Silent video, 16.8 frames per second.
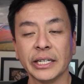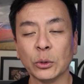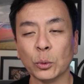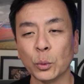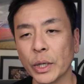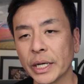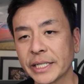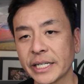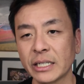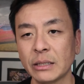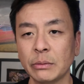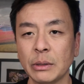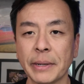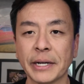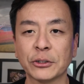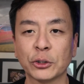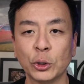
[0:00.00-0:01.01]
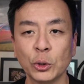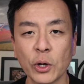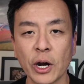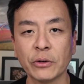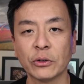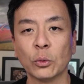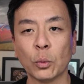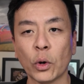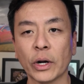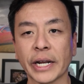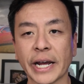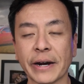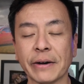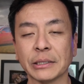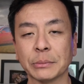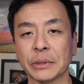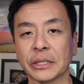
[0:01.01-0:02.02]
it works out to be about 200 watt
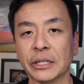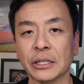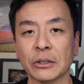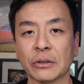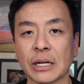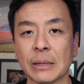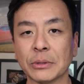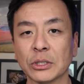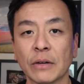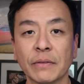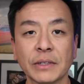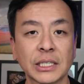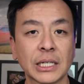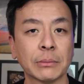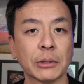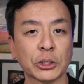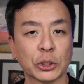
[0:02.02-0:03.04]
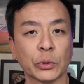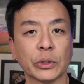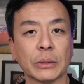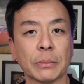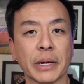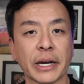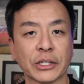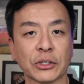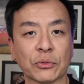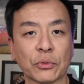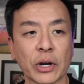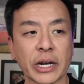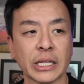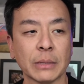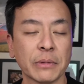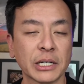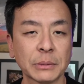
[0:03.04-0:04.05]
hours per kilogram. So obviously I'm not doing the maths
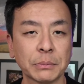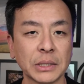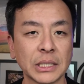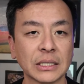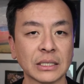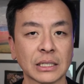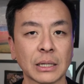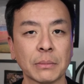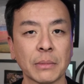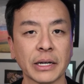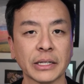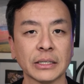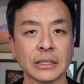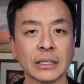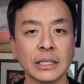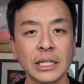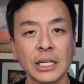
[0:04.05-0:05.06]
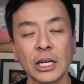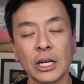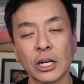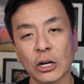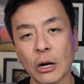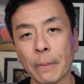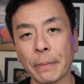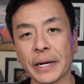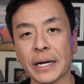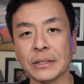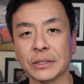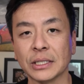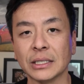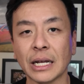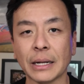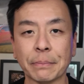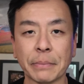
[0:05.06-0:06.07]
right. There must be some other
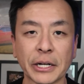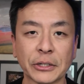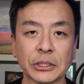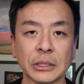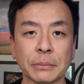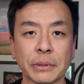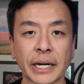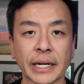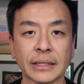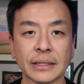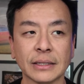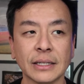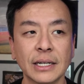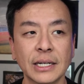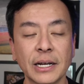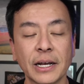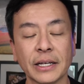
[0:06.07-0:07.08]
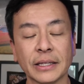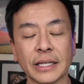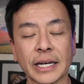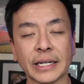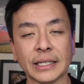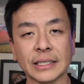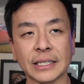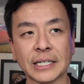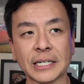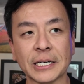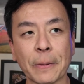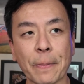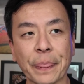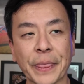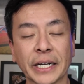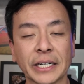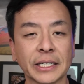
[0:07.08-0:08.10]
compounds in that battery pack that,
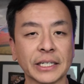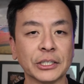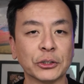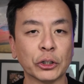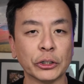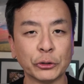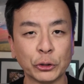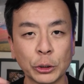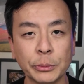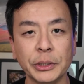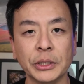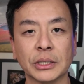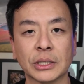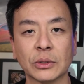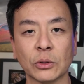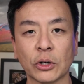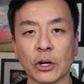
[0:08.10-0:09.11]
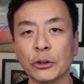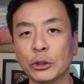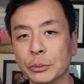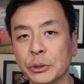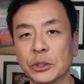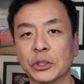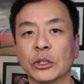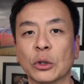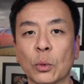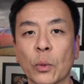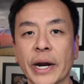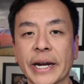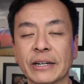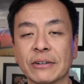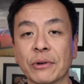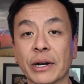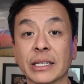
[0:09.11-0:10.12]
um, that attributes or contributes to the
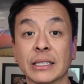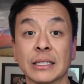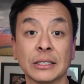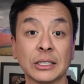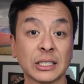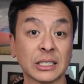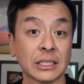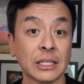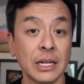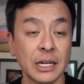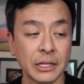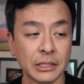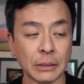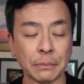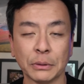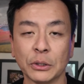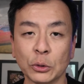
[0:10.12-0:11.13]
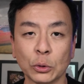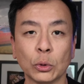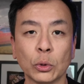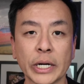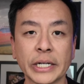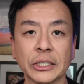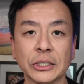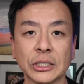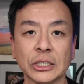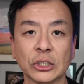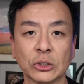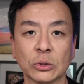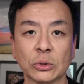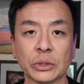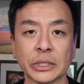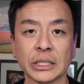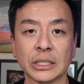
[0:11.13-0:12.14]
weight rather than just the pure energy
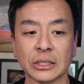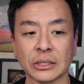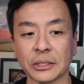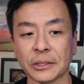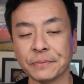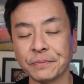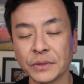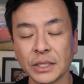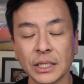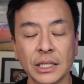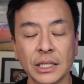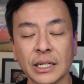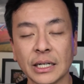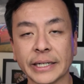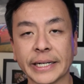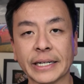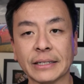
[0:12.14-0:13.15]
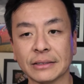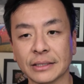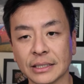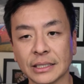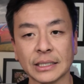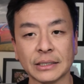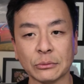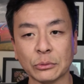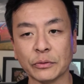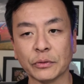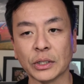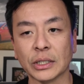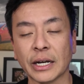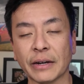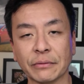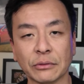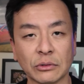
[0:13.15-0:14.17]
storage. So again, uh, we've
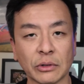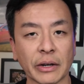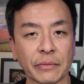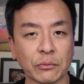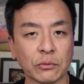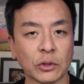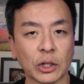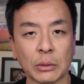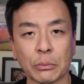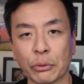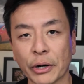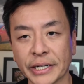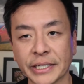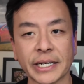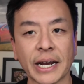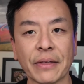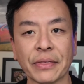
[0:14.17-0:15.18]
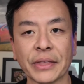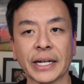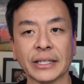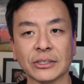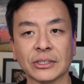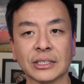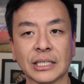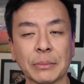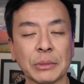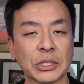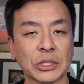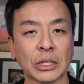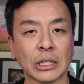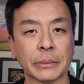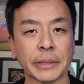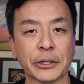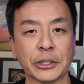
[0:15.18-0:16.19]
got to have, I've got to break down that
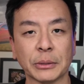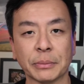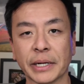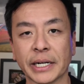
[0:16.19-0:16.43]
semi-solid battery